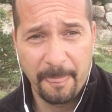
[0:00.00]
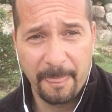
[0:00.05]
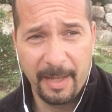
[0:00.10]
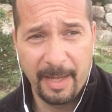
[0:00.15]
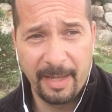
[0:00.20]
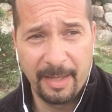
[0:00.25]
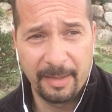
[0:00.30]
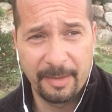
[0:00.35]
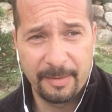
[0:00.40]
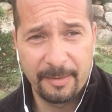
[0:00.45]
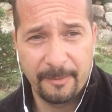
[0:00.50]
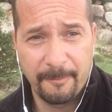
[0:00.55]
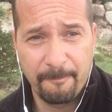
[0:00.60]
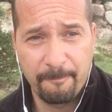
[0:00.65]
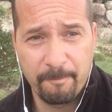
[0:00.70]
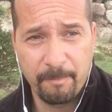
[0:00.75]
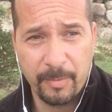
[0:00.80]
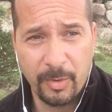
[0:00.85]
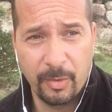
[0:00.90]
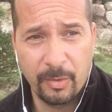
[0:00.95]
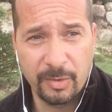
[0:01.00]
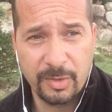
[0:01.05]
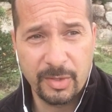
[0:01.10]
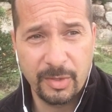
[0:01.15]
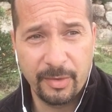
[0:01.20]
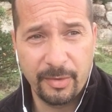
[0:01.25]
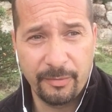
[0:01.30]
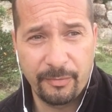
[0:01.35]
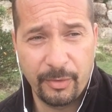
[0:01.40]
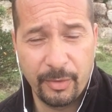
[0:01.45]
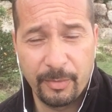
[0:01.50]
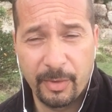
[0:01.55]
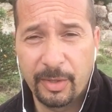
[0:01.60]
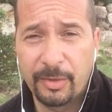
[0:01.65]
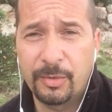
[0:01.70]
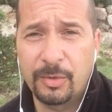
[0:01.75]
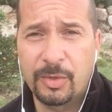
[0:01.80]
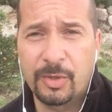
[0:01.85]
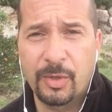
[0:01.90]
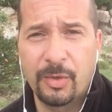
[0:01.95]
And also, if you
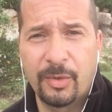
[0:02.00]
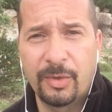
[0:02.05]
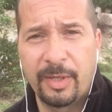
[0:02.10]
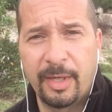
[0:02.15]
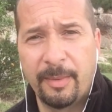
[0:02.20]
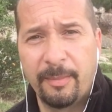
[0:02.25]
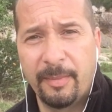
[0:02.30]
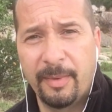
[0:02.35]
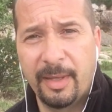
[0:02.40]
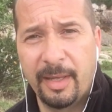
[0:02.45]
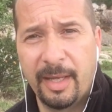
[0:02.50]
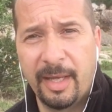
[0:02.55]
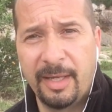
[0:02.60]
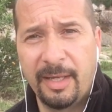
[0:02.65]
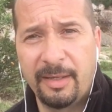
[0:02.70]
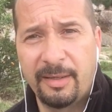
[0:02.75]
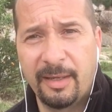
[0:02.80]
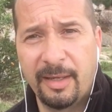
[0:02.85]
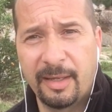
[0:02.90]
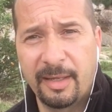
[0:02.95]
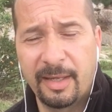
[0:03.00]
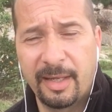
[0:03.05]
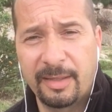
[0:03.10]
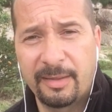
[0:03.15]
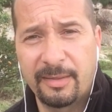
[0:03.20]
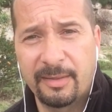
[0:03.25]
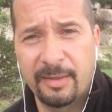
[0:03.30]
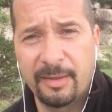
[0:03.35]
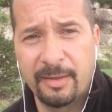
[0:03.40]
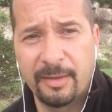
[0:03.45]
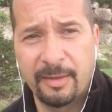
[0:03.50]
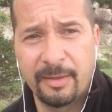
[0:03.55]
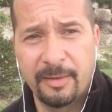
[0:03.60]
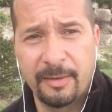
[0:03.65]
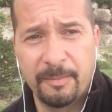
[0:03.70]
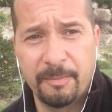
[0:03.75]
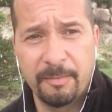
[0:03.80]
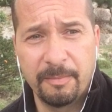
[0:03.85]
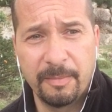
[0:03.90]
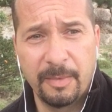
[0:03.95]
want to show them anything that
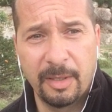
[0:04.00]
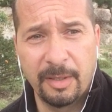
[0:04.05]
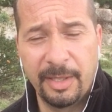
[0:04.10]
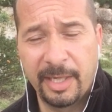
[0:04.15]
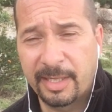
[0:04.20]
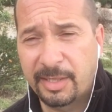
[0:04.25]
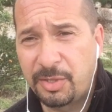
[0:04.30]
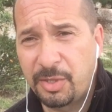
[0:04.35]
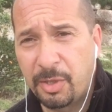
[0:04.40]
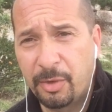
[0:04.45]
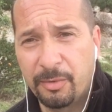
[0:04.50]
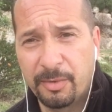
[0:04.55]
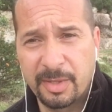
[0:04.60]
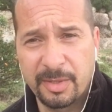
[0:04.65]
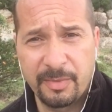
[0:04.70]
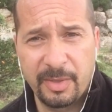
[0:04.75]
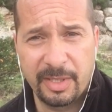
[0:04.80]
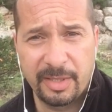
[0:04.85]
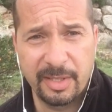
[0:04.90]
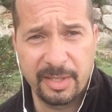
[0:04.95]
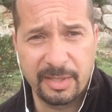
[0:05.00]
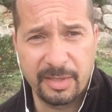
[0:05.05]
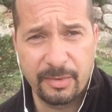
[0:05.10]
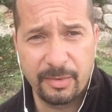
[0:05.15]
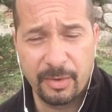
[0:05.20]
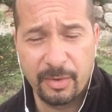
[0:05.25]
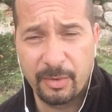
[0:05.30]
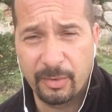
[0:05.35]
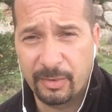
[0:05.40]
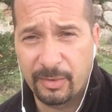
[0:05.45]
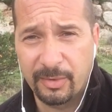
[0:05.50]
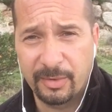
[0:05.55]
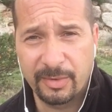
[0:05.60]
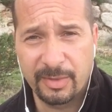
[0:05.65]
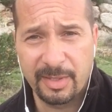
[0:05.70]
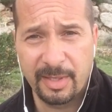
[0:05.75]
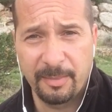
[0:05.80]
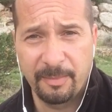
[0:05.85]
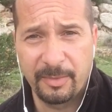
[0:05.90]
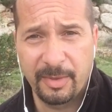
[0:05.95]
an ex-Jehovah's Witness wrote or
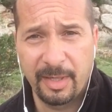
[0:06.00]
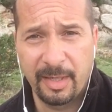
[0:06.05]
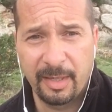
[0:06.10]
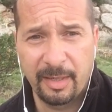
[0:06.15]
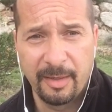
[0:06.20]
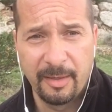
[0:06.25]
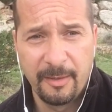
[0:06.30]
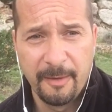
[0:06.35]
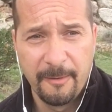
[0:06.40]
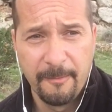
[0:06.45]
something,